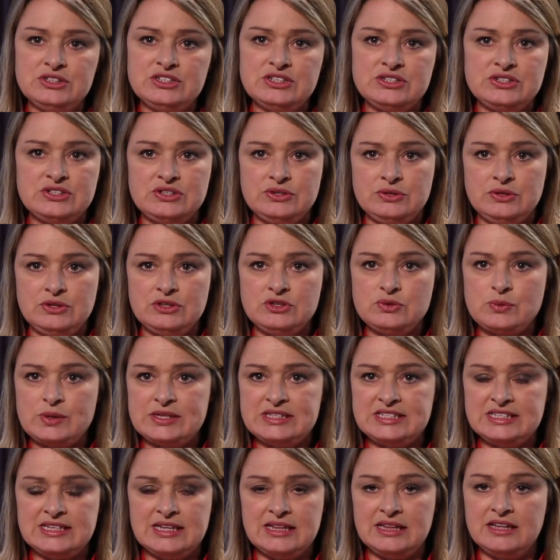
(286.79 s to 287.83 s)
to students
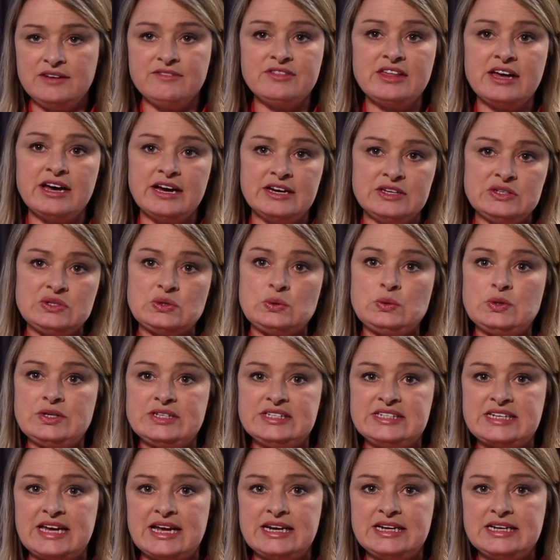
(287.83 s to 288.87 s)
once they leave the high school
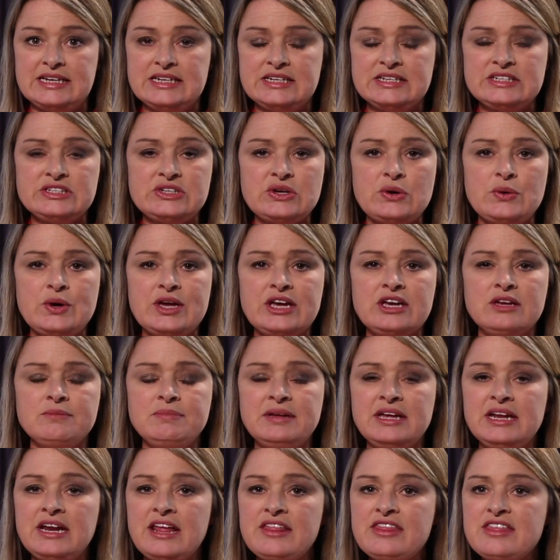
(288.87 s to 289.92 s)
setting. So it could
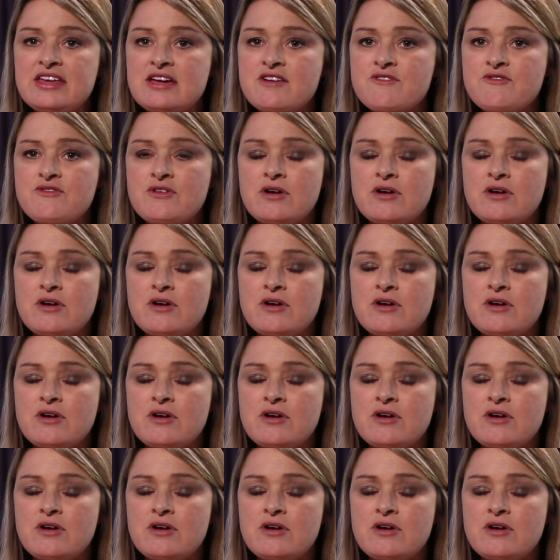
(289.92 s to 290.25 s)
be anything